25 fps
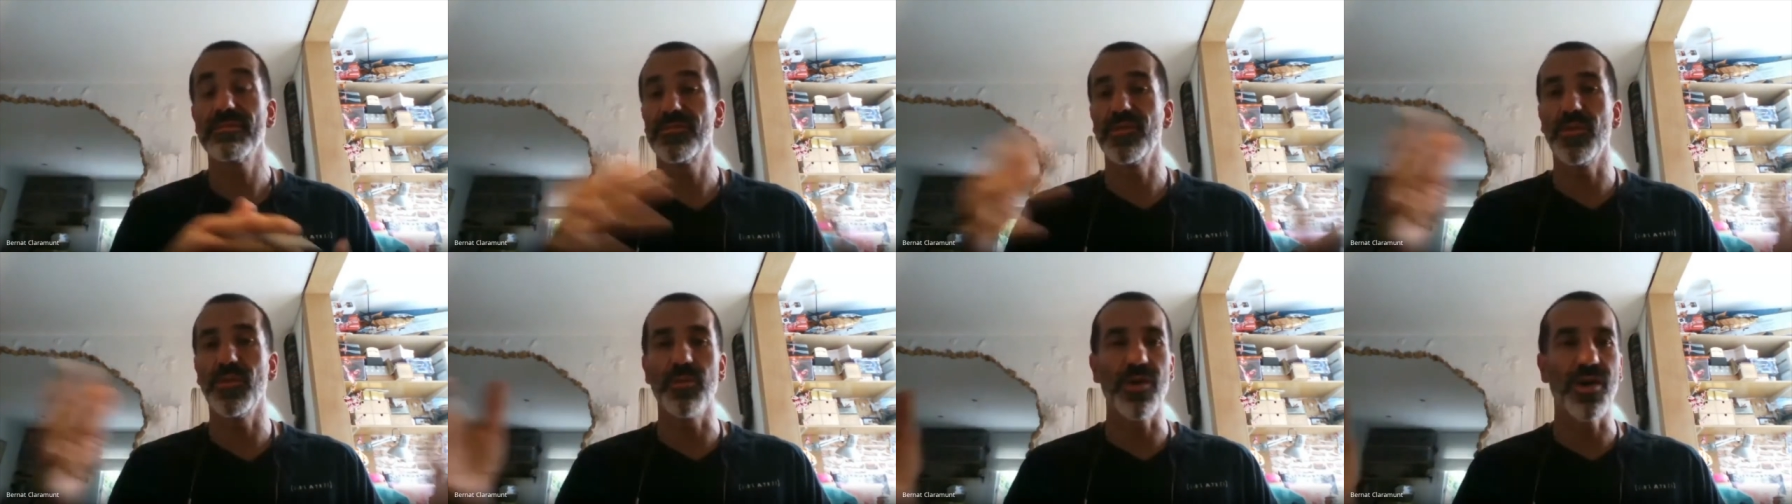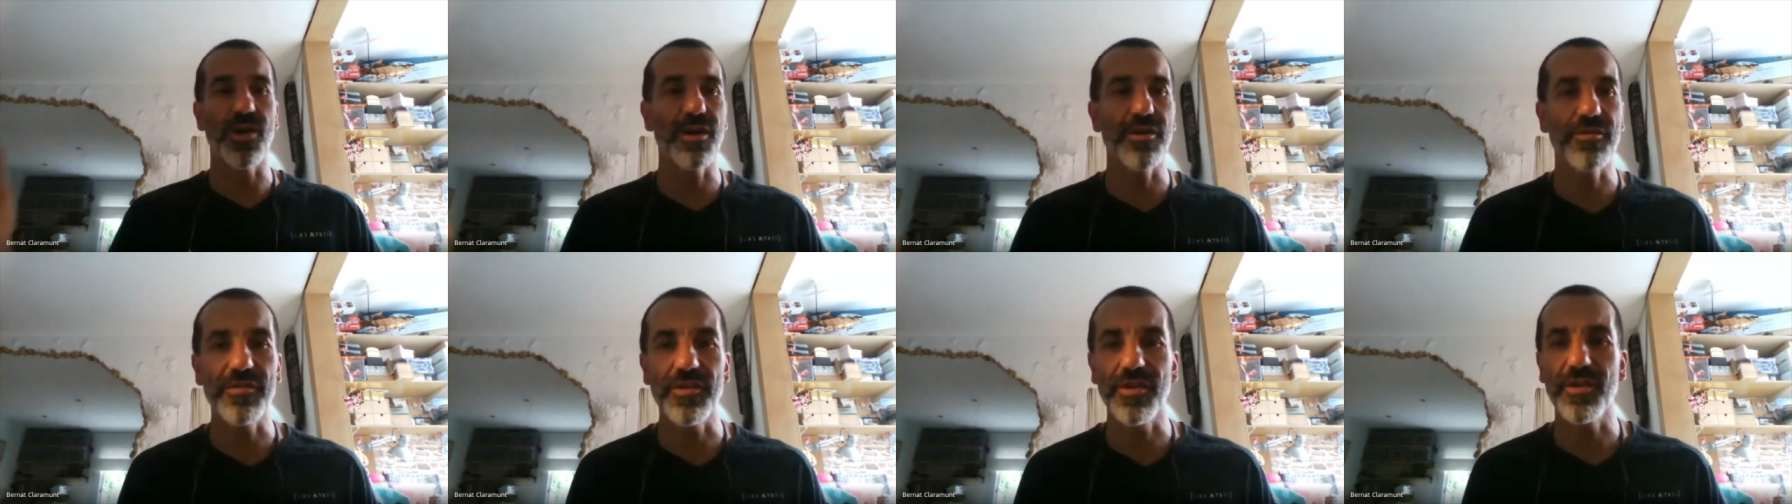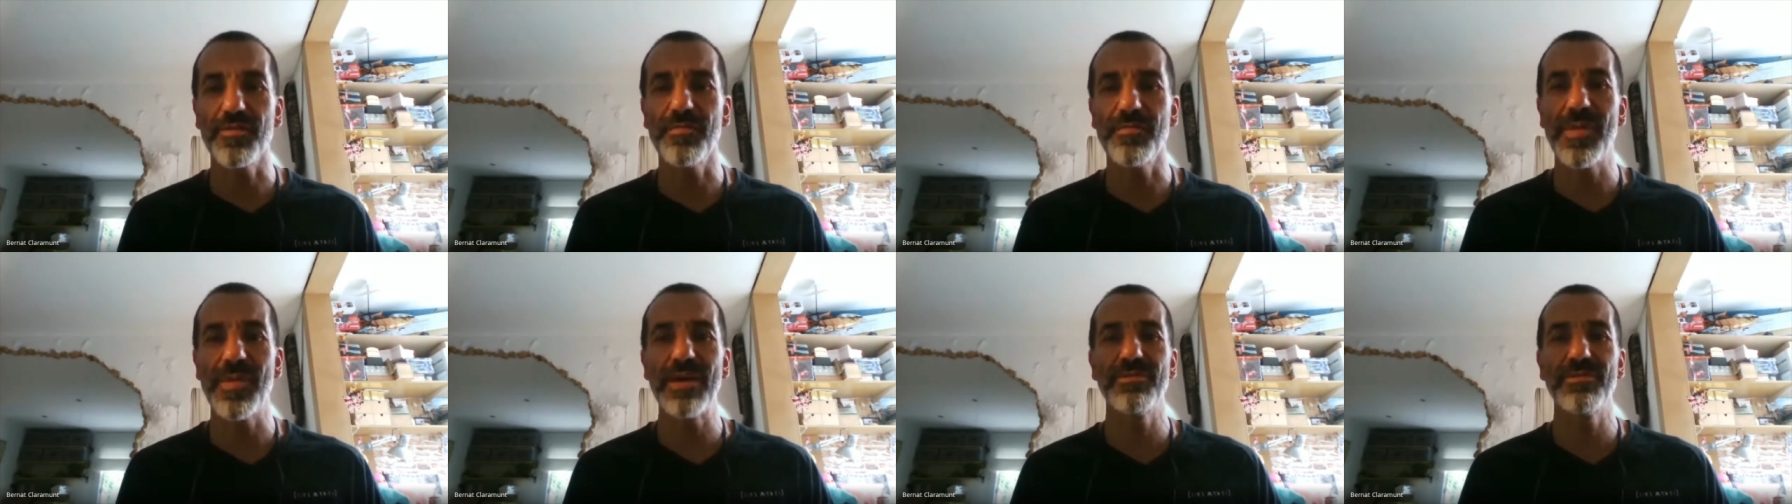topography
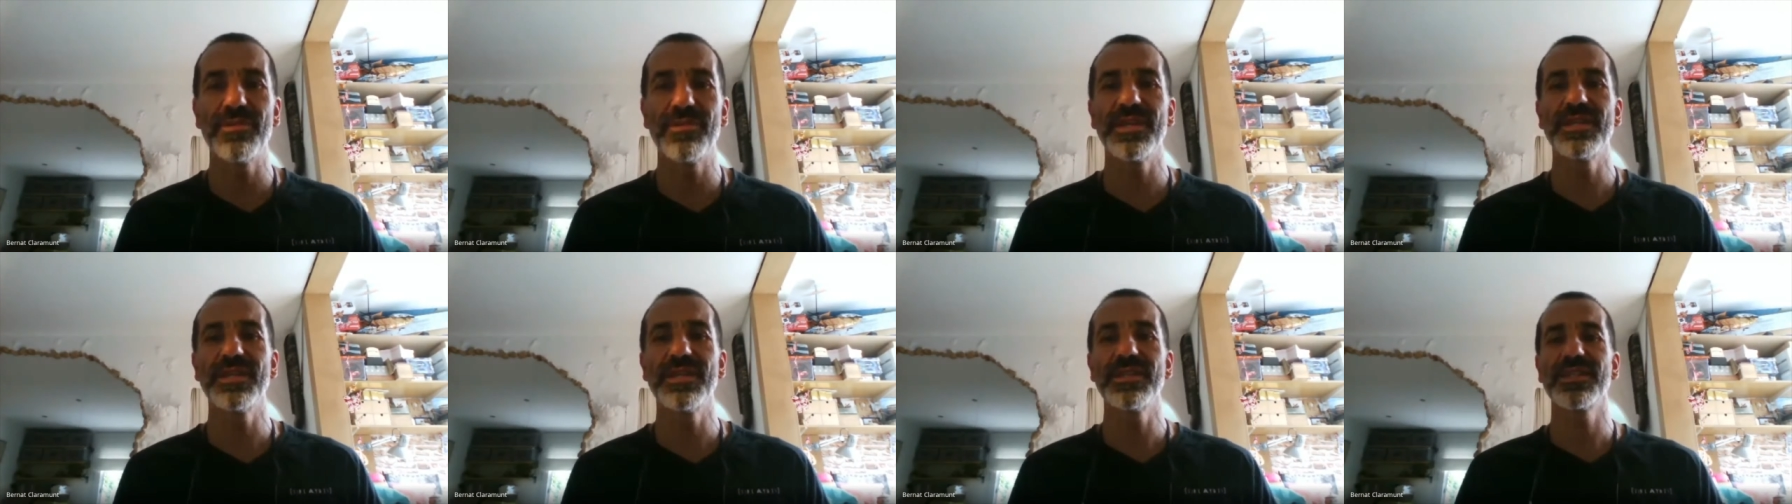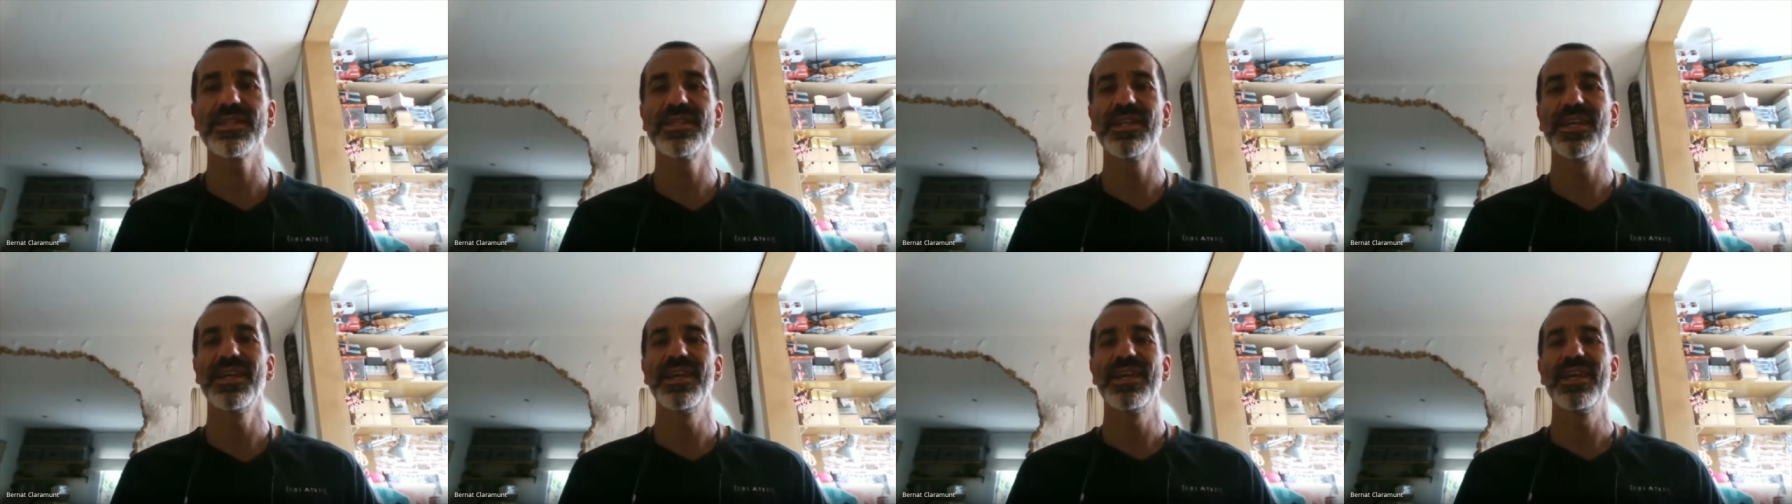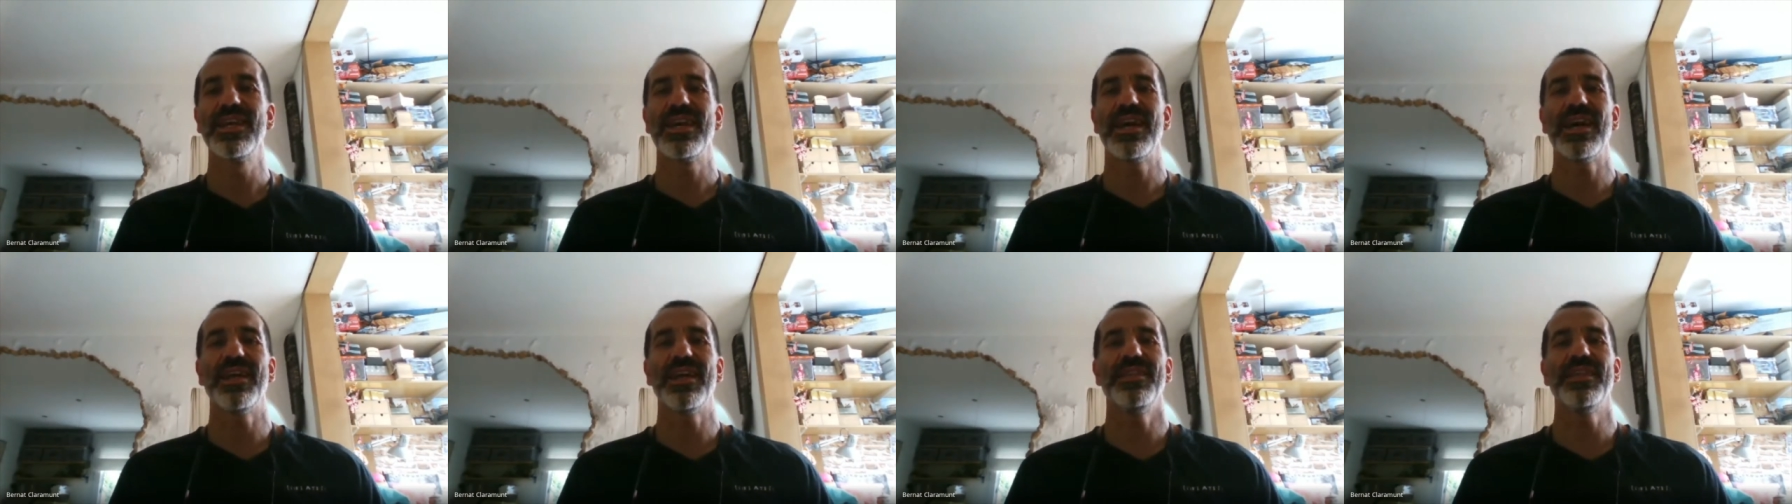of mountains
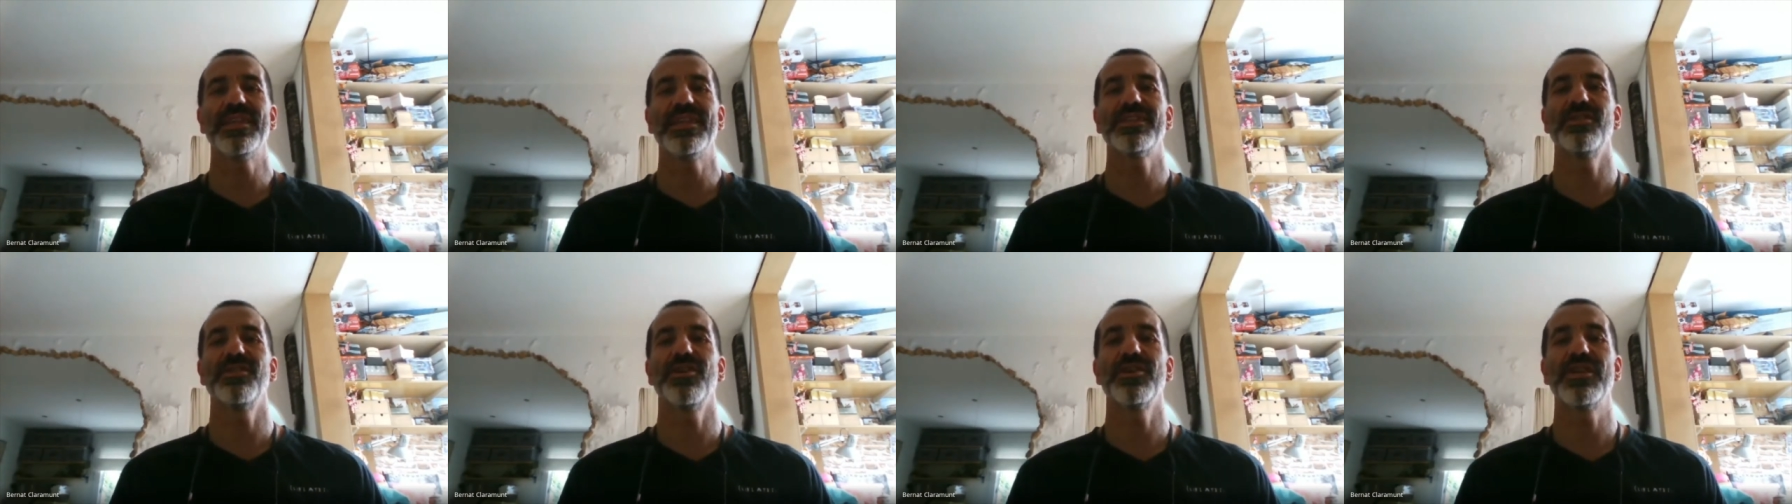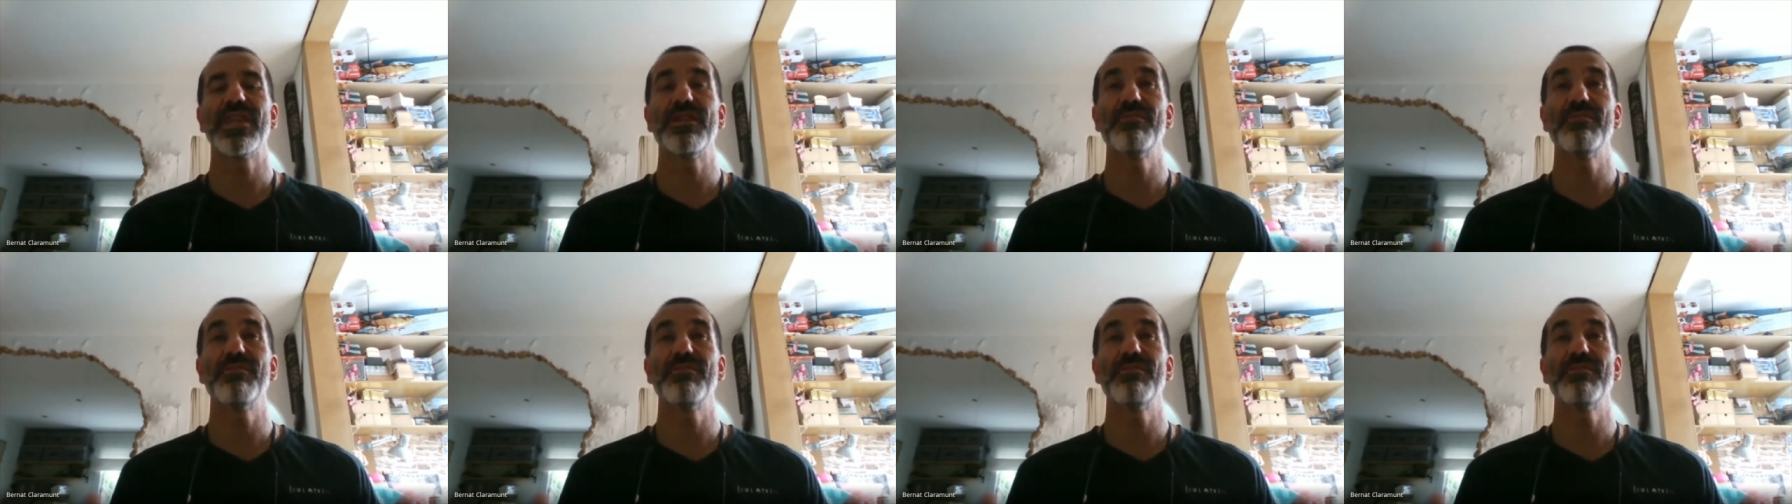and there's not